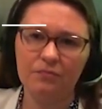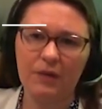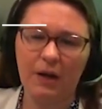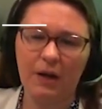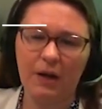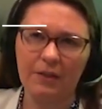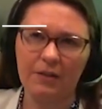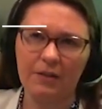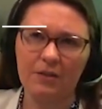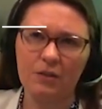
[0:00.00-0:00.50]
I
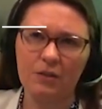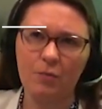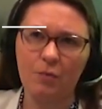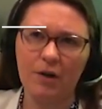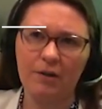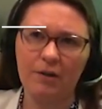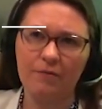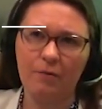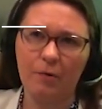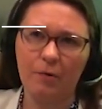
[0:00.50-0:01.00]
think it's
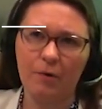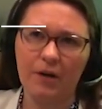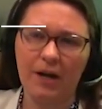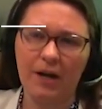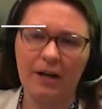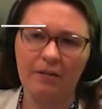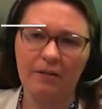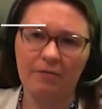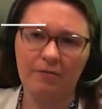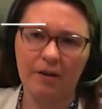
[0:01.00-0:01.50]

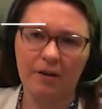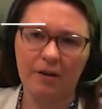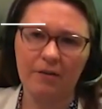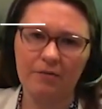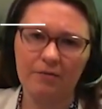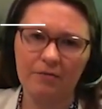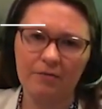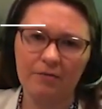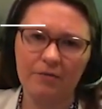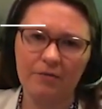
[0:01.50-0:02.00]

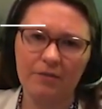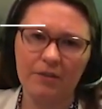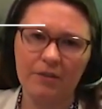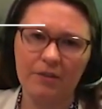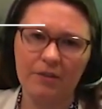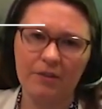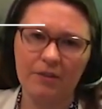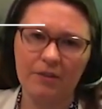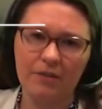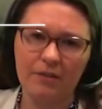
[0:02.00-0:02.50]
24.95
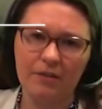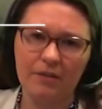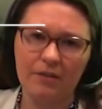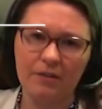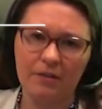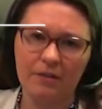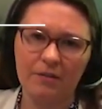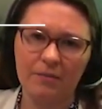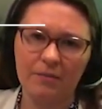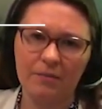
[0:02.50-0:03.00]

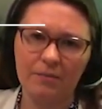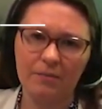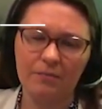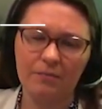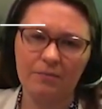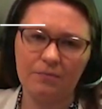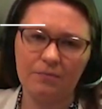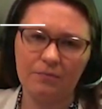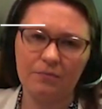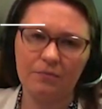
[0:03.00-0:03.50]
um,
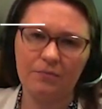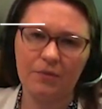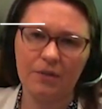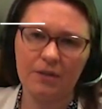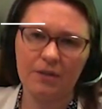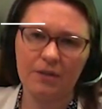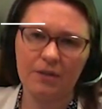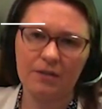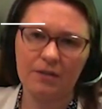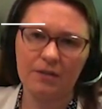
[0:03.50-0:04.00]

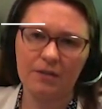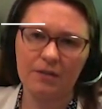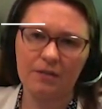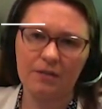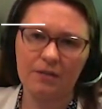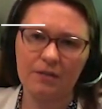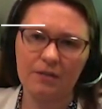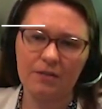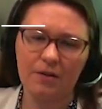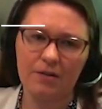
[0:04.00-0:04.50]
is the
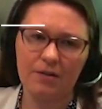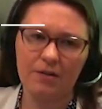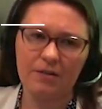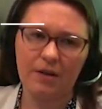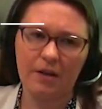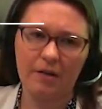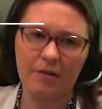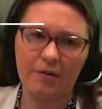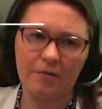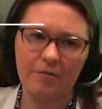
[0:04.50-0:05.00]
starting
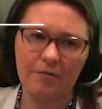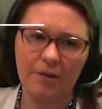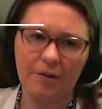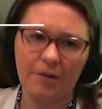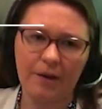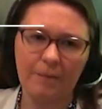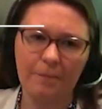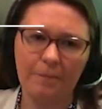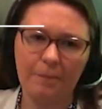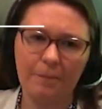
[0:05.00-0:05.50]
salary for
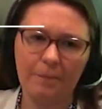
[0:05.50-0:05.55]
that.